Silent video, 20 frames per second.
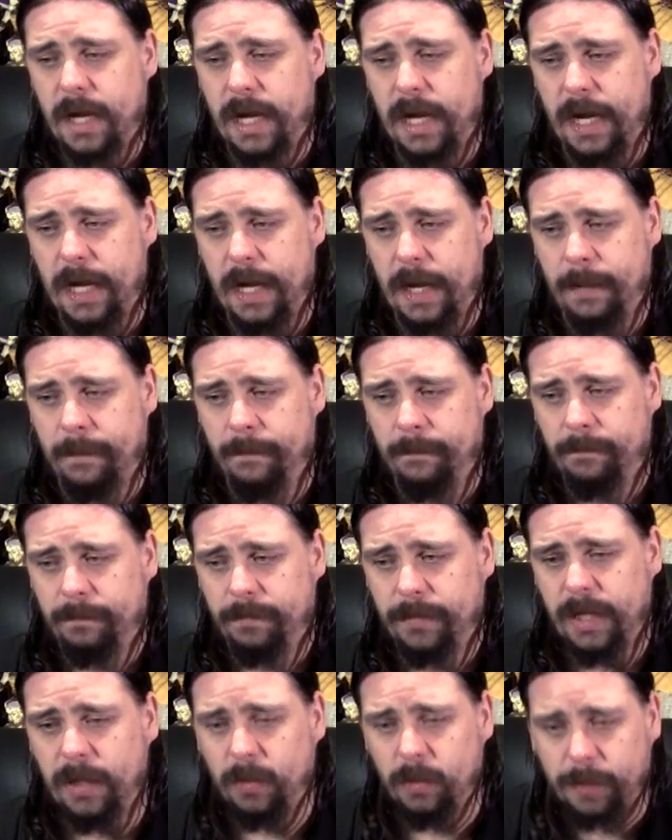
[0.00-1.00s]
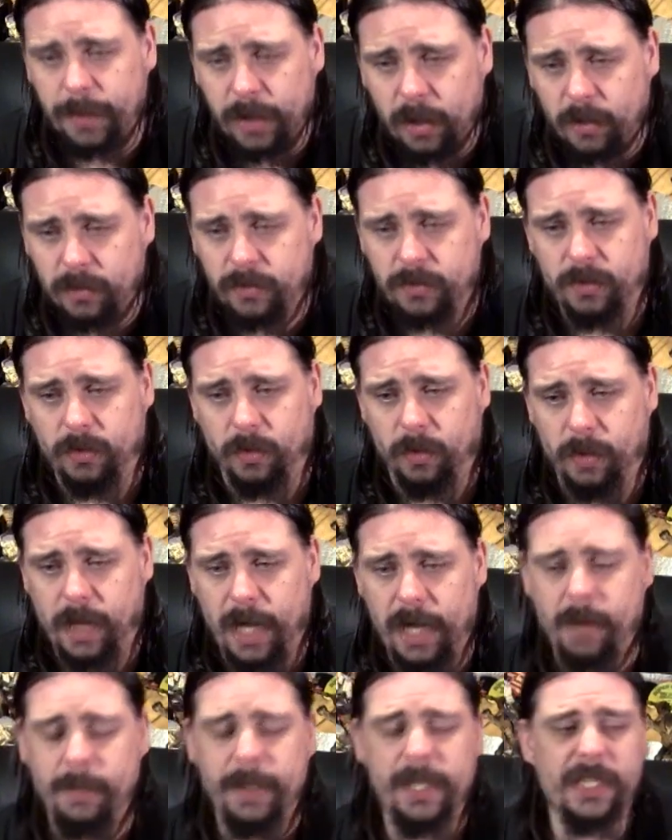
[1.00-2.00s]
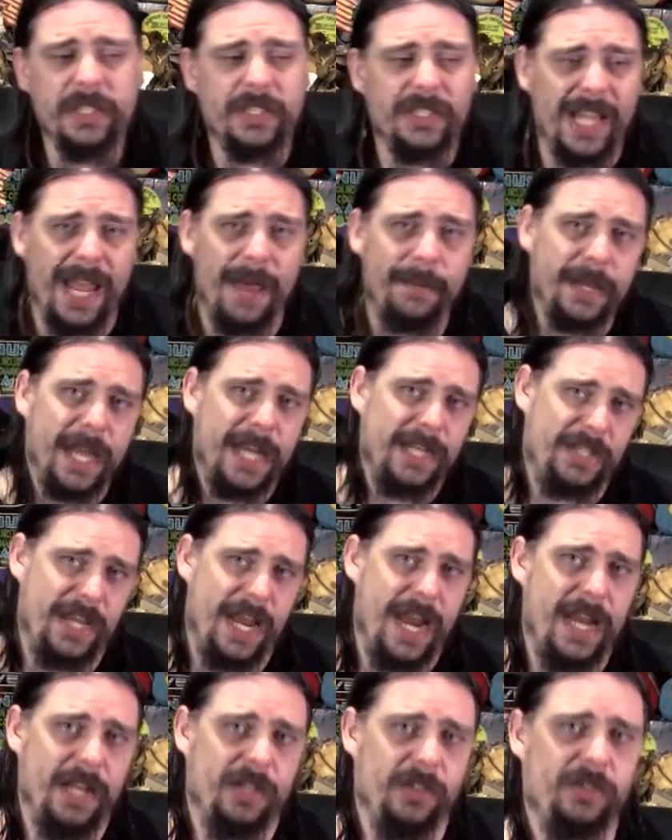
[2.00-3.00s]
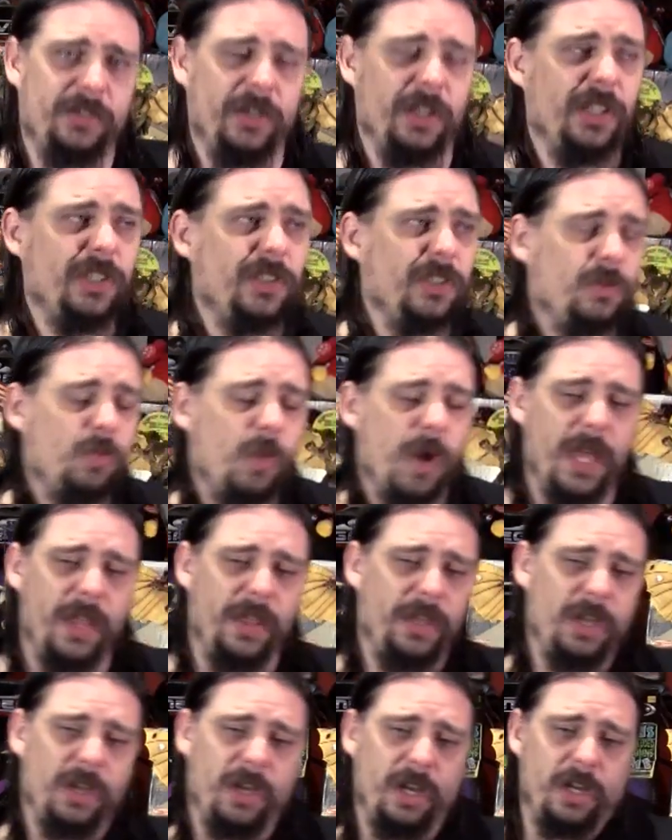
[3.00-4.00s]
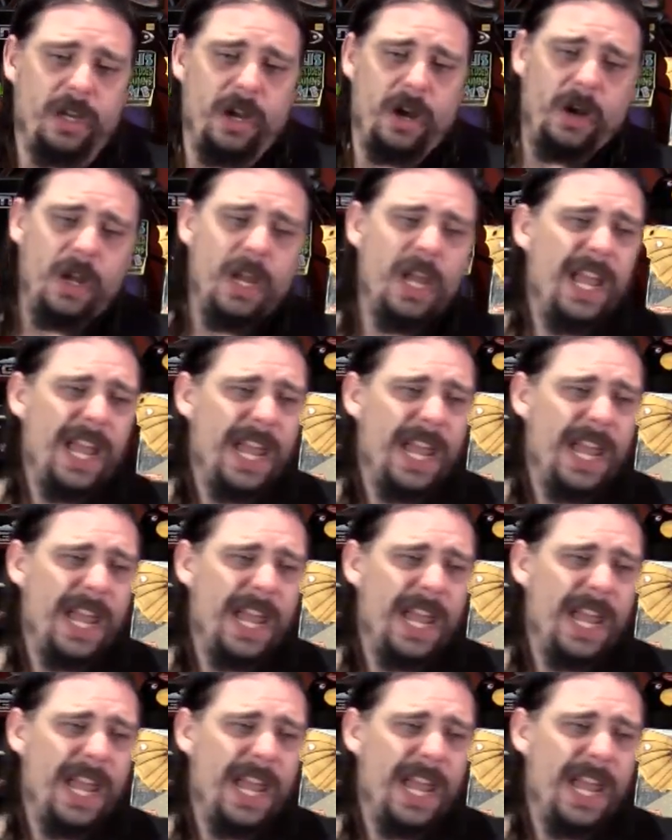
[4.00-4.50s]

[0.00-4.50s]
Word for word: Um, it would be old school. And I mean, this is MK10, so this is where you can go.